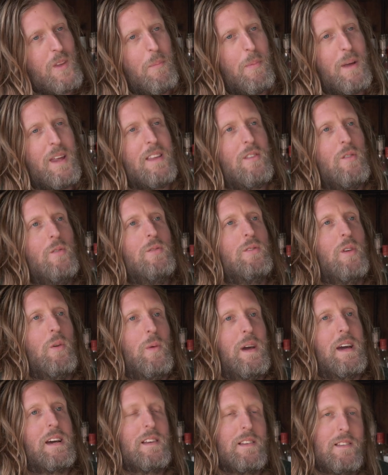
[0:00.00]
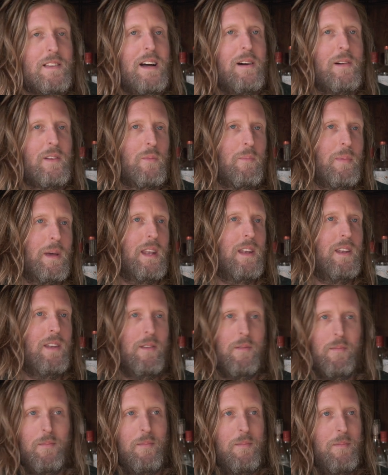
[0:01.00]
but it's also weird because now it's
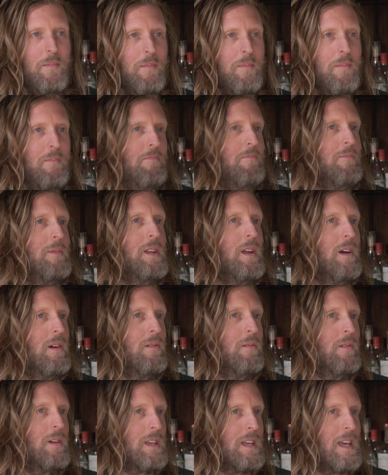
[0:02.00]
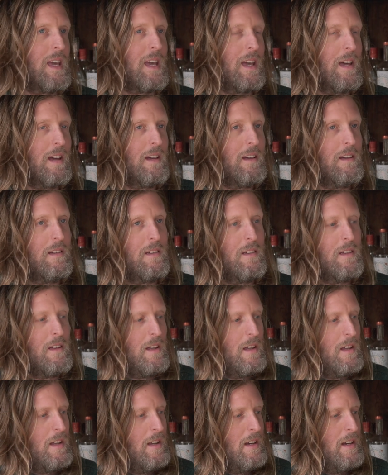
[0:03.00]
been you know a year
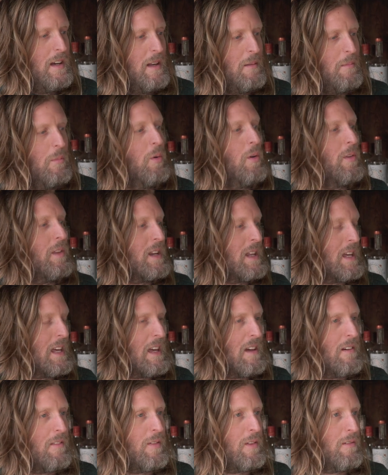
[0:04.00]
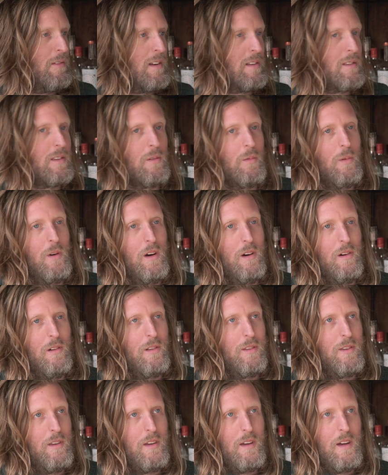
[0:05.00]
and more than a year for the rest of the
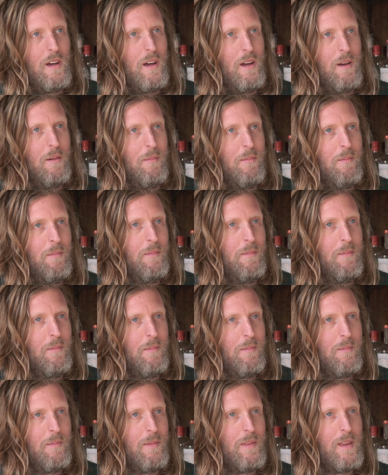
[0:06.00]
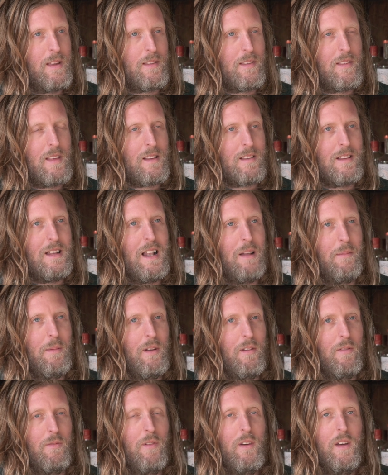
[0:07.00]
world. Um, there's there's an
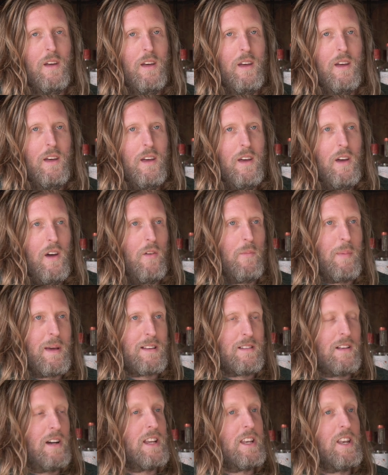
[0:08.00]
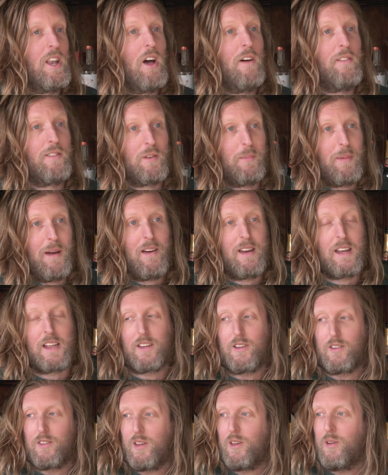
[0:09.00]
element of of being slightly nervous about any
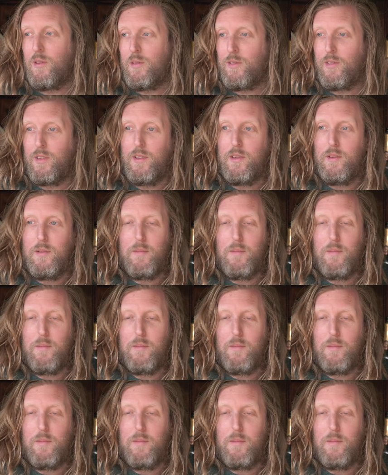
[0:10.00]
good news,